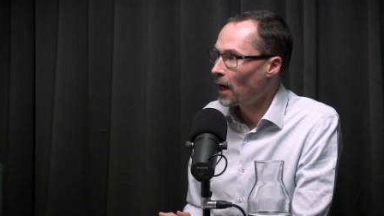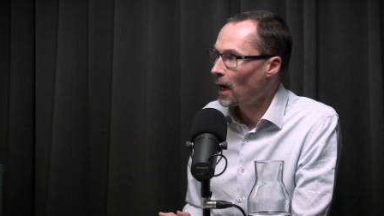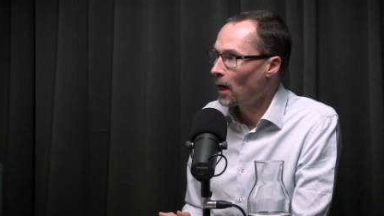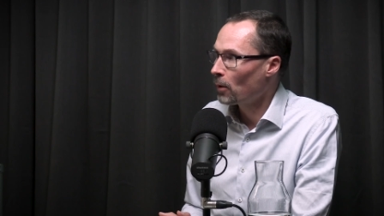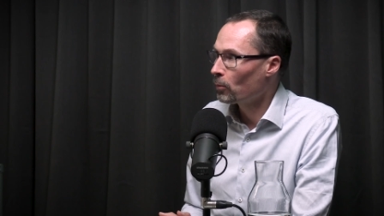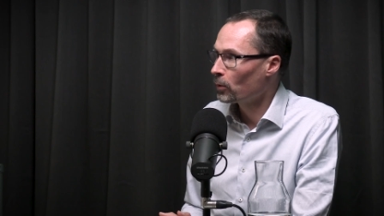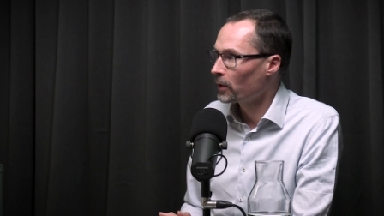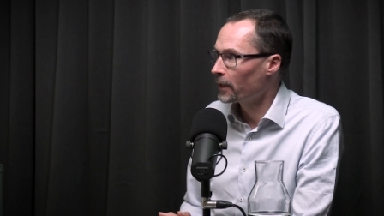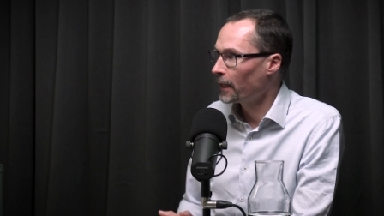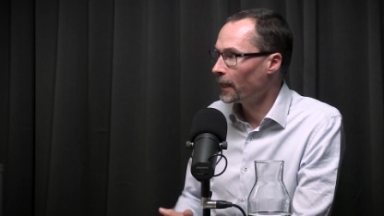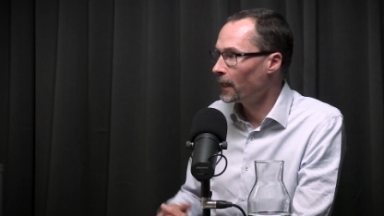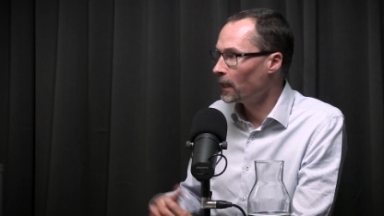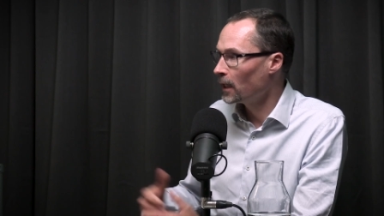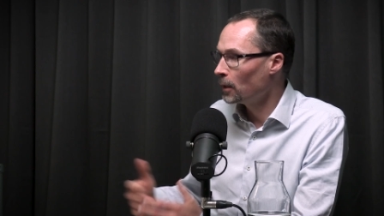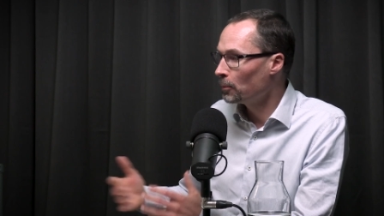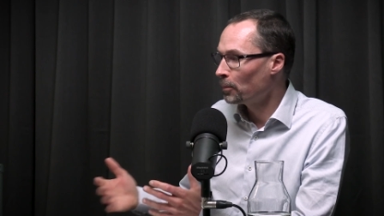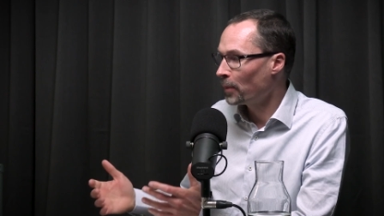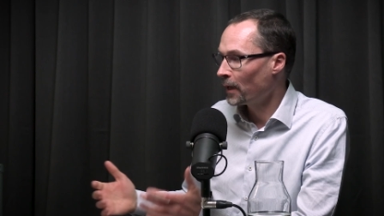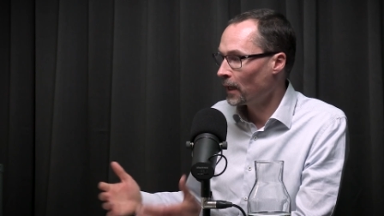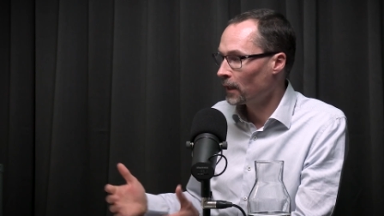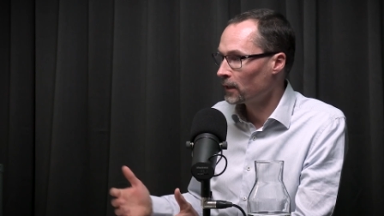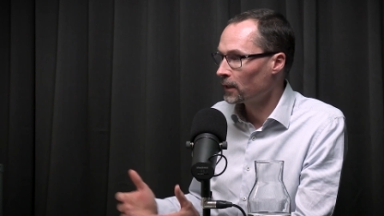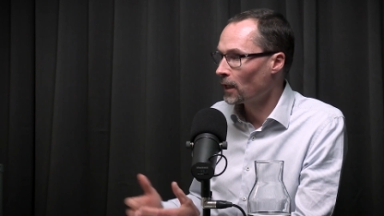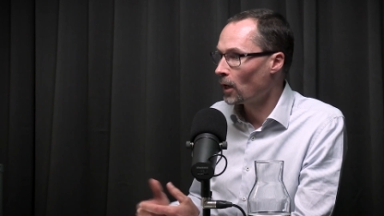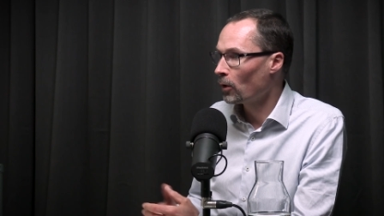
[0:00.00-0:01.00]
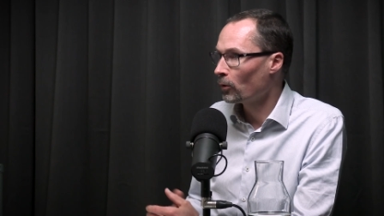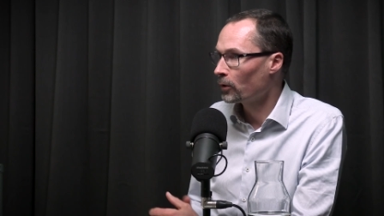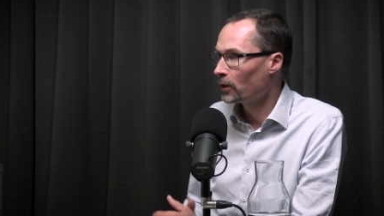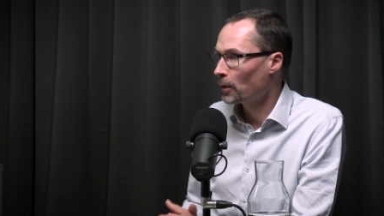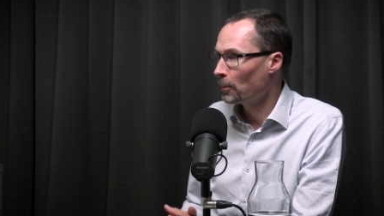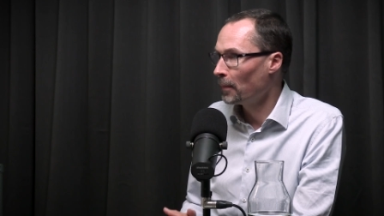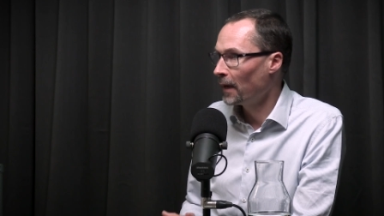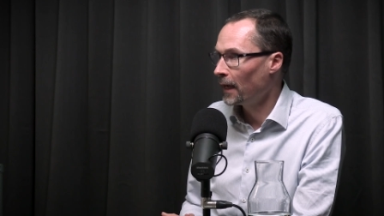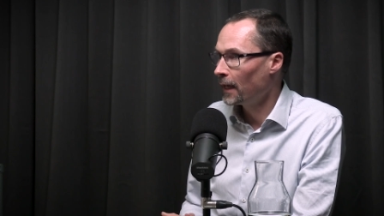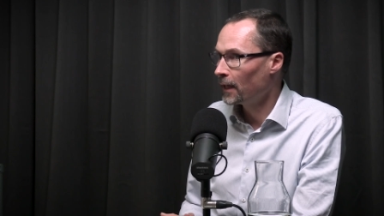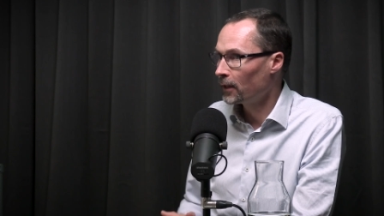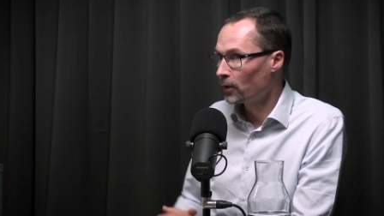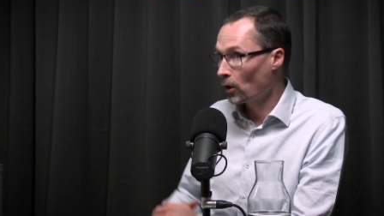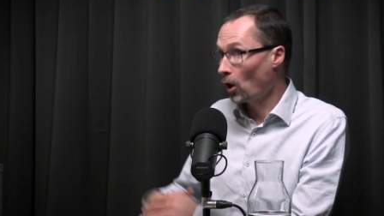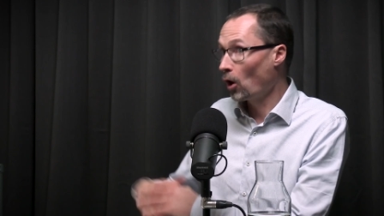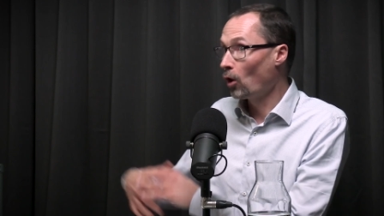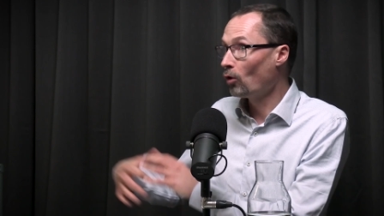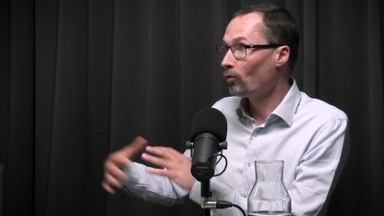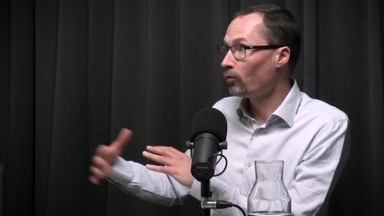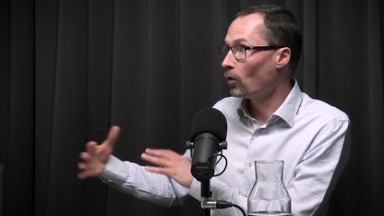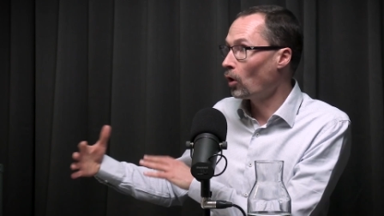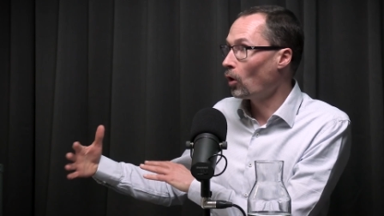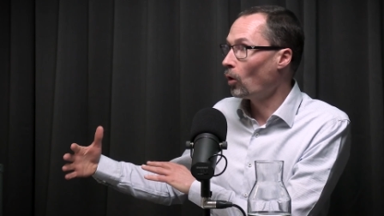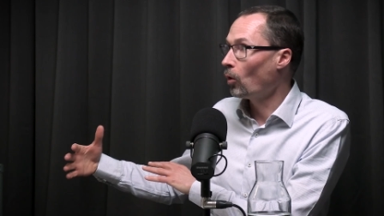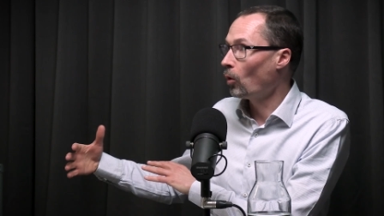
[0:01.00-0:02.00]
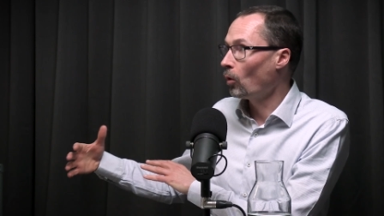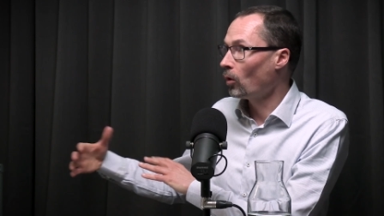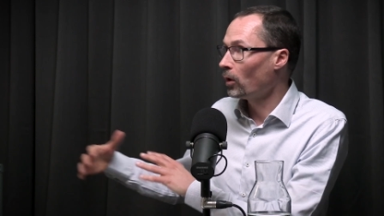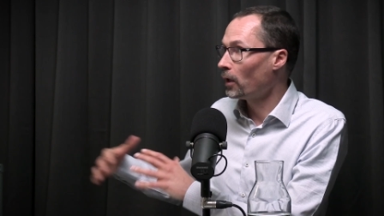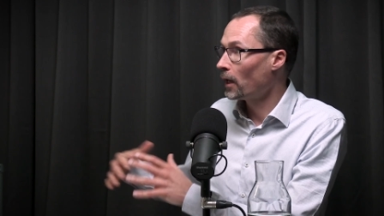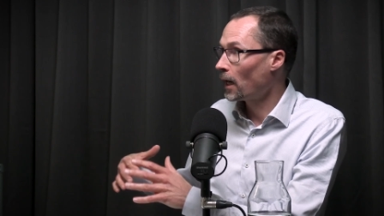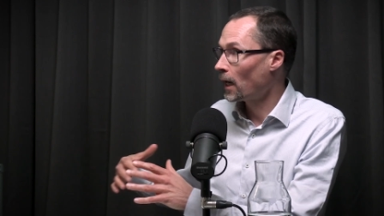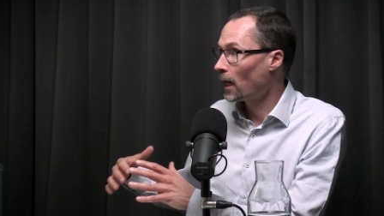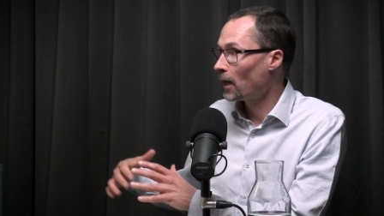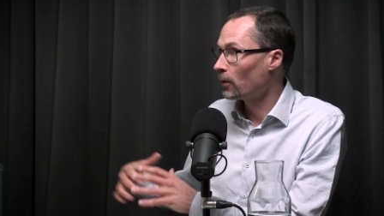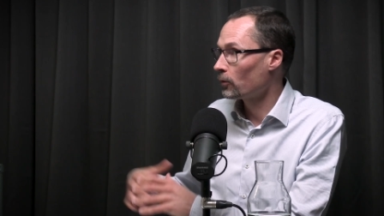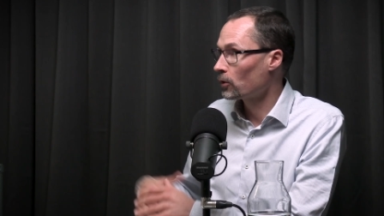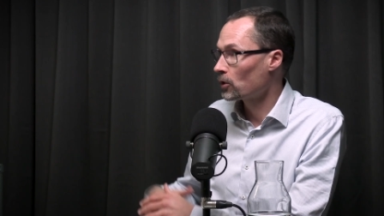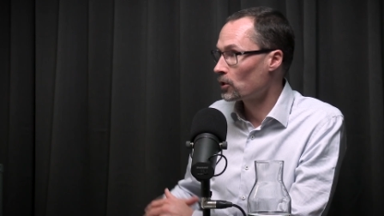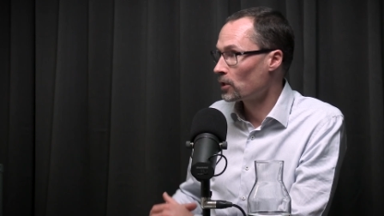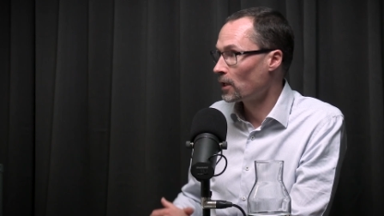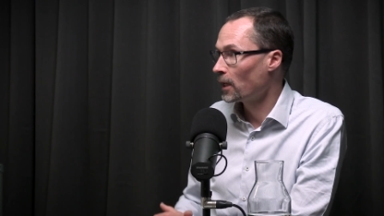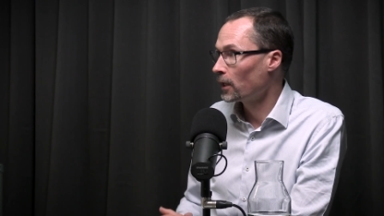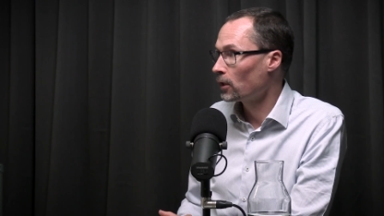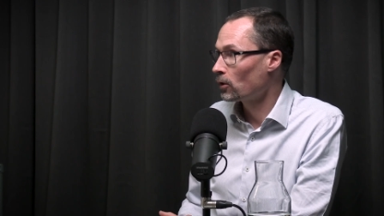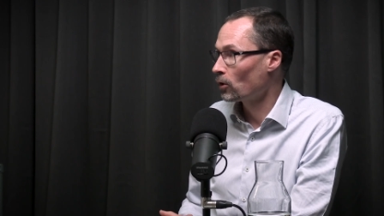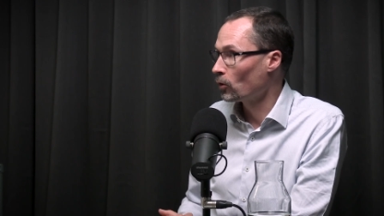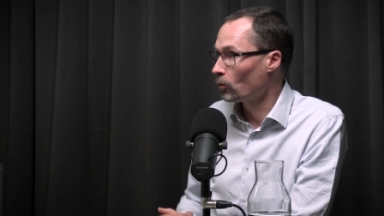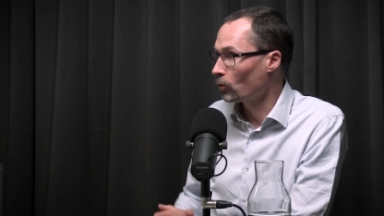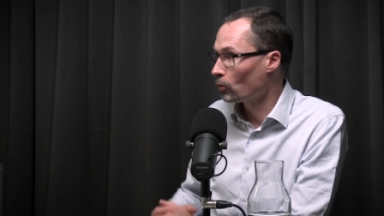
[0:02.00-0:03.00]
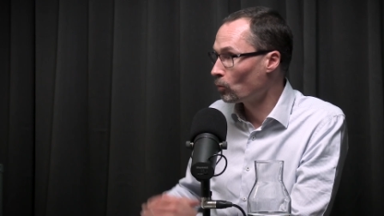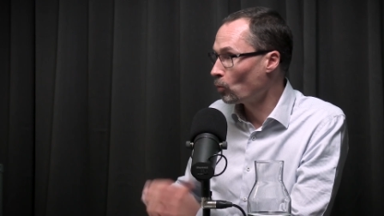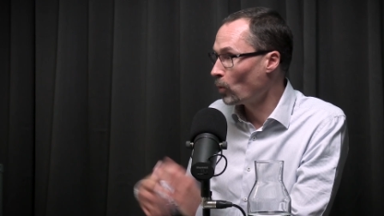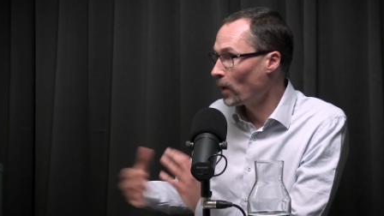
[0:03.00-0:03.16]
how will that impact our demand overall? How does that look?